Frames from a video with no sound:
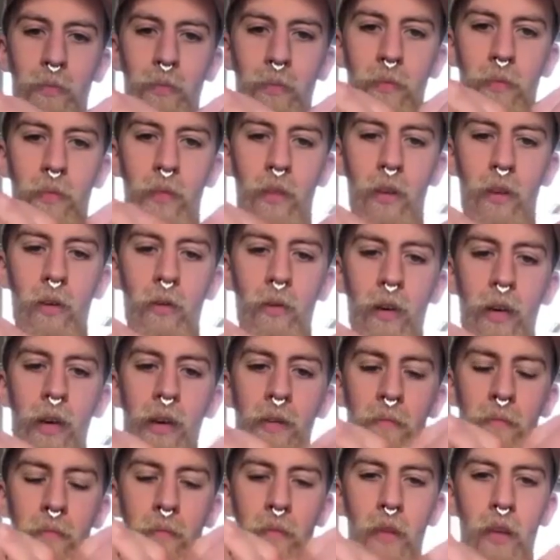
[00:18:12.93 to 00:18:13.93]
Okay,
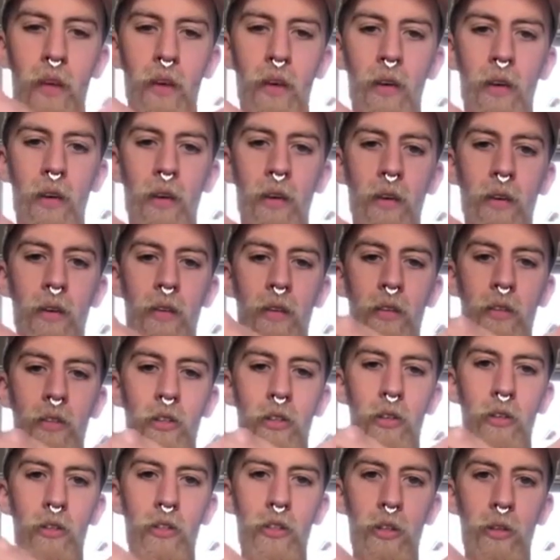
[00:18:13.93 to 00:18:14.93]
so you
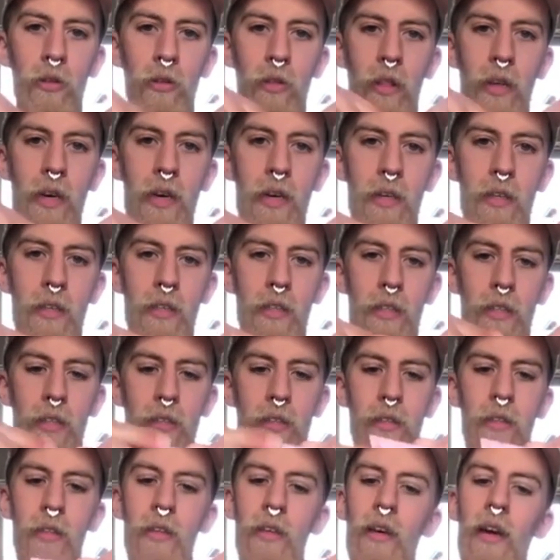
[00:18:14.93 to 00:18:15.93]
do that,
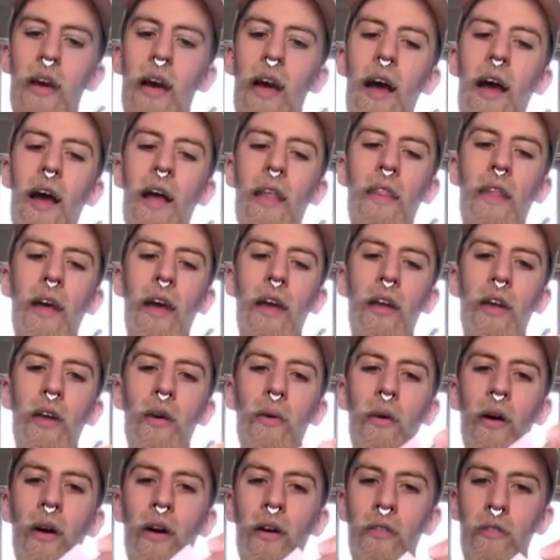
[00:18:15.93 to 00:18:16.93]
and then you
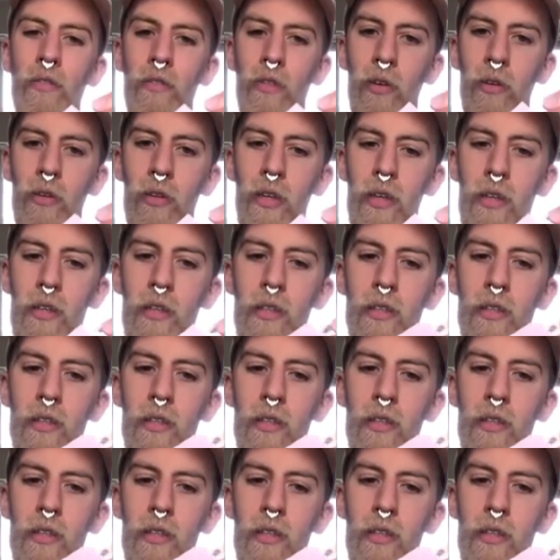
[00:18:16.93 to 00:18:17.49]
unfold it,